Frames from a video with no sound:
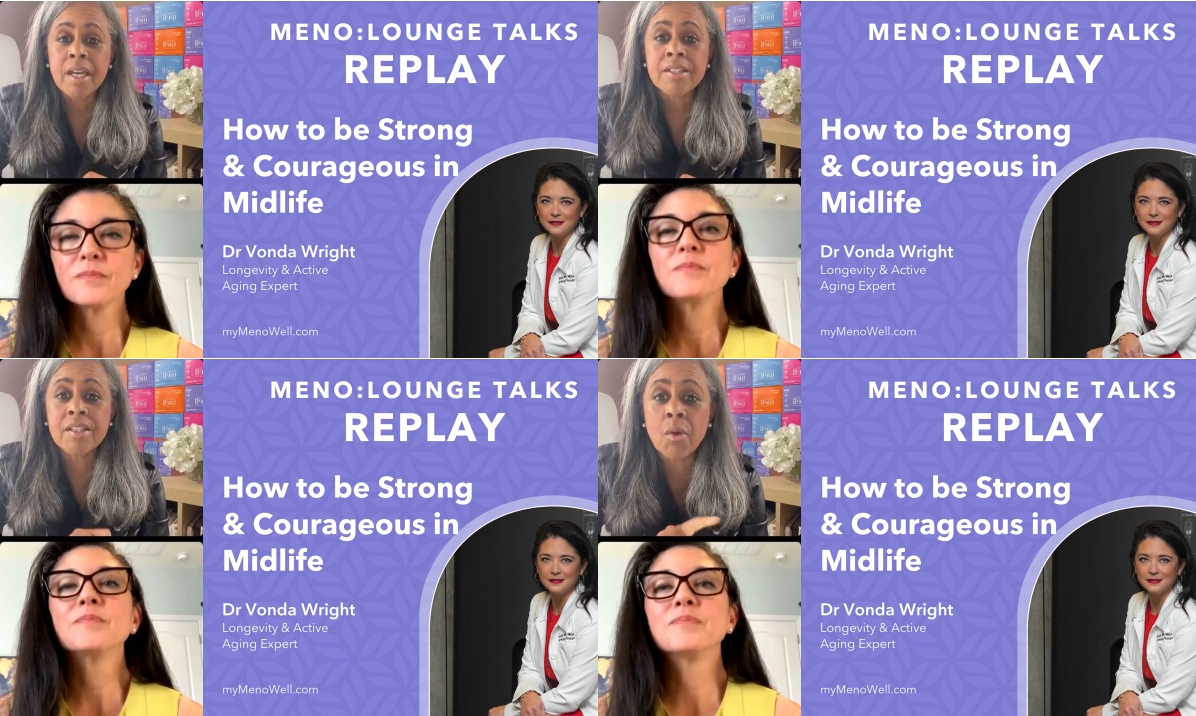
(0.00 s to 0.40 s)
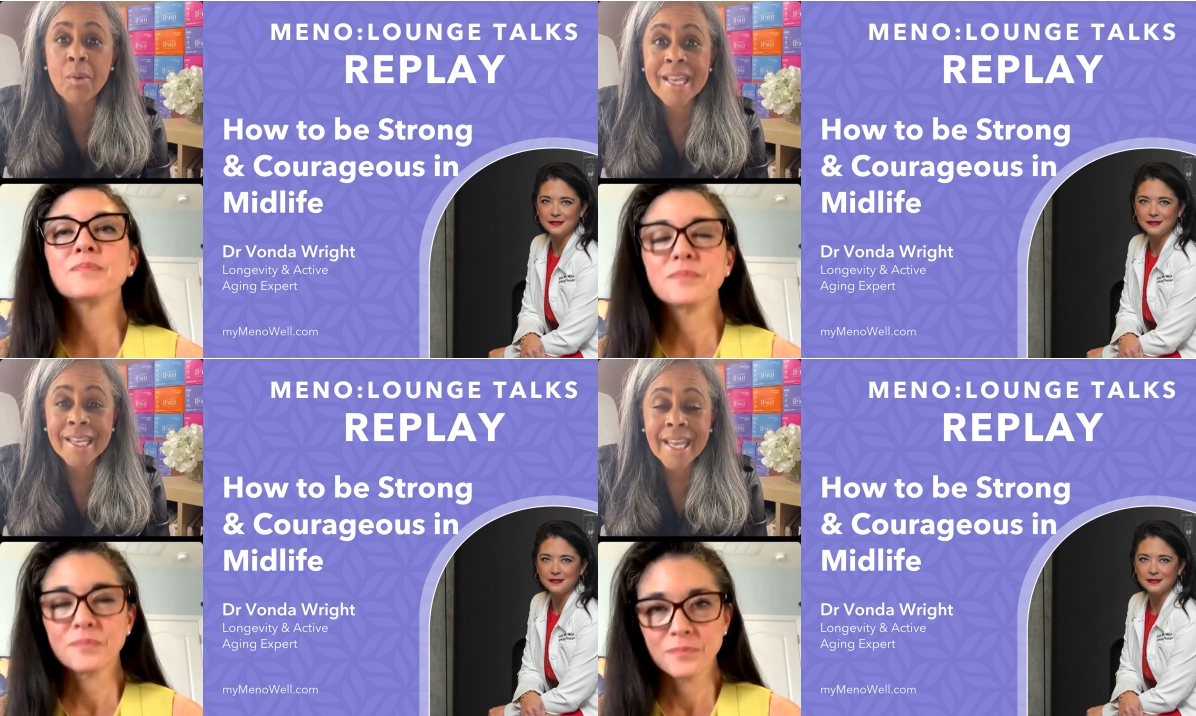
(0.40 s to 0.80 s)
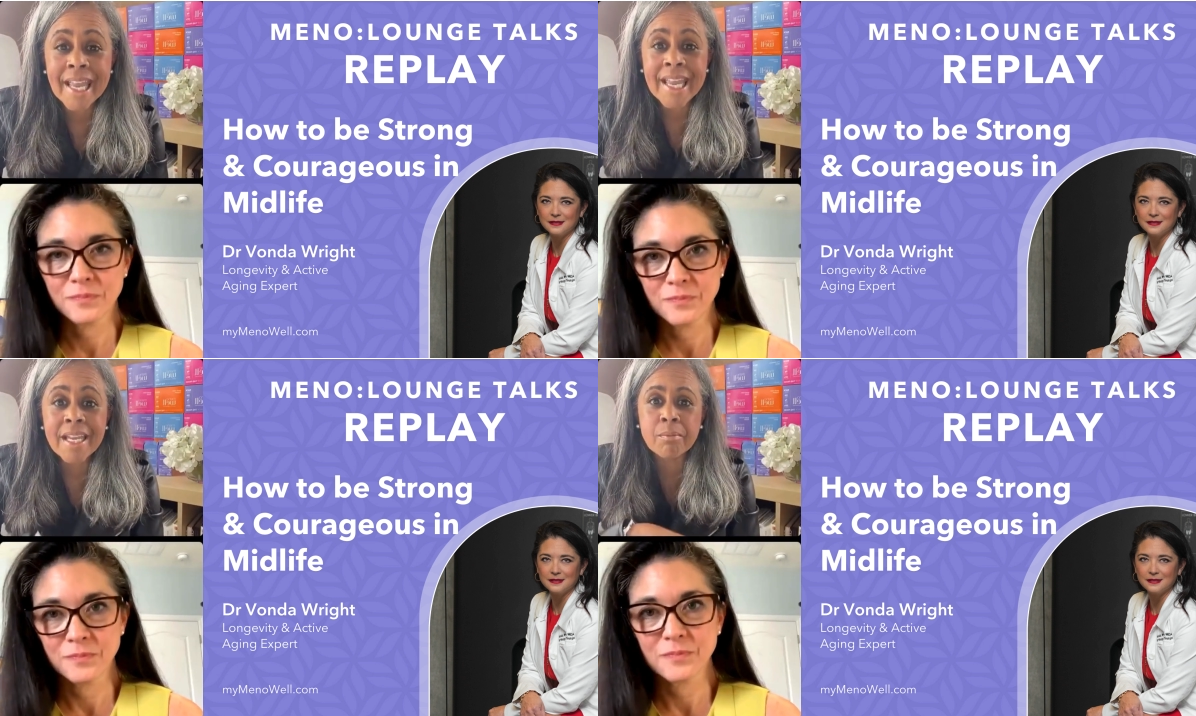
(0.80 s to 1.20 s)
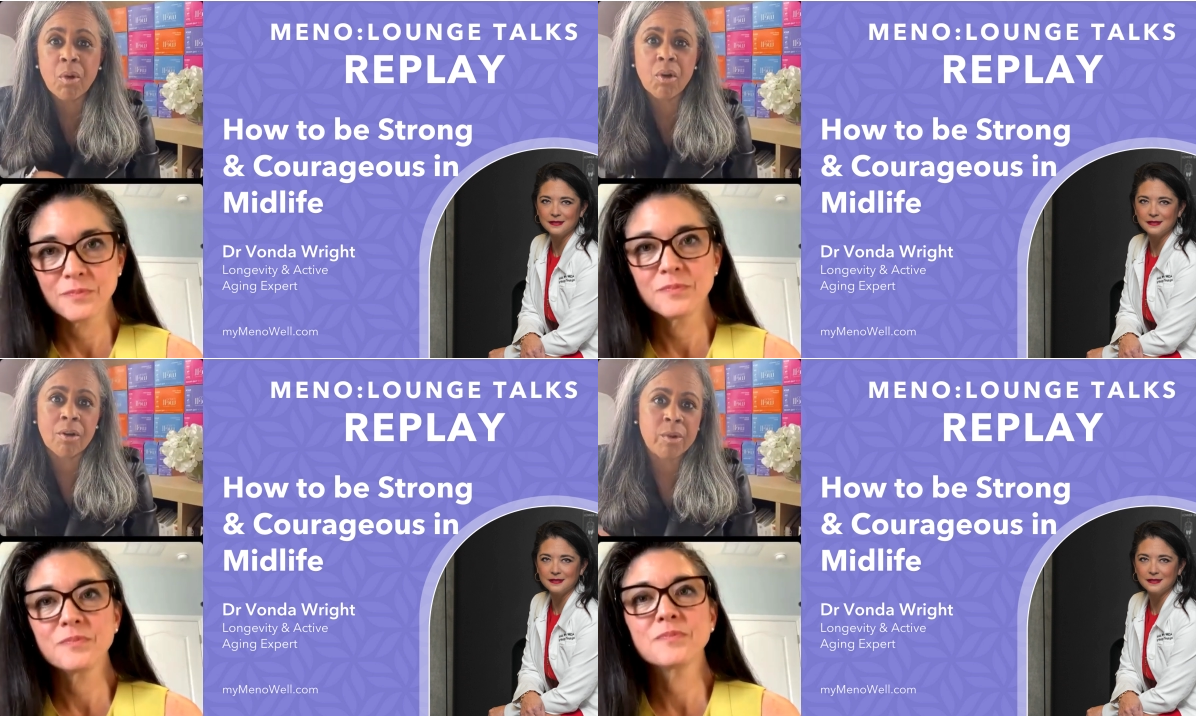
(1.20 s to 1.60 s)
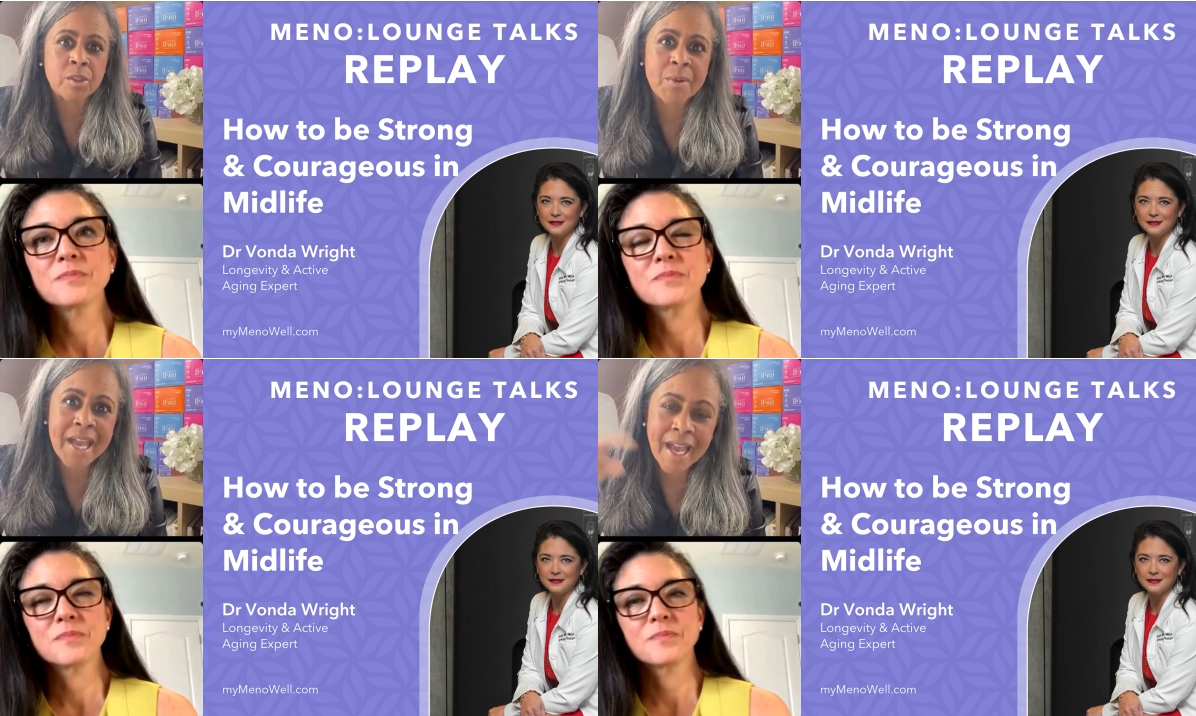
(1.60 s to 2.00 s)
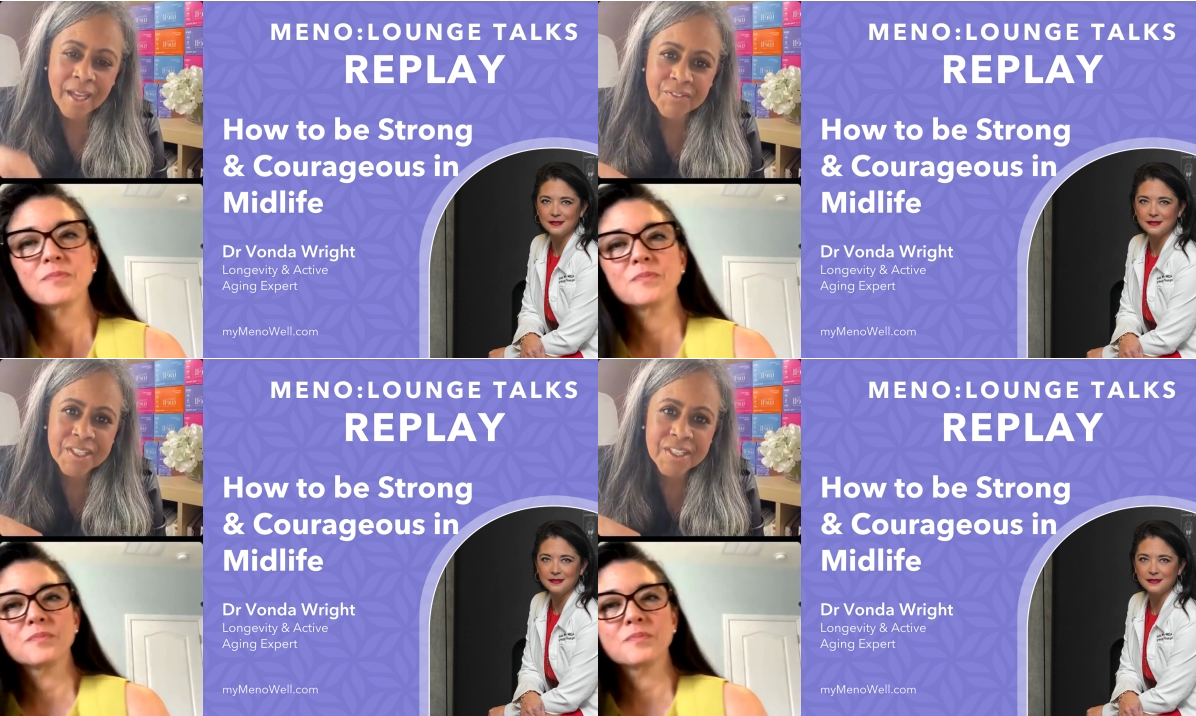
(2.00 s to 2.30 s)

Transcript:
Speaker 1: so we can eat more which we have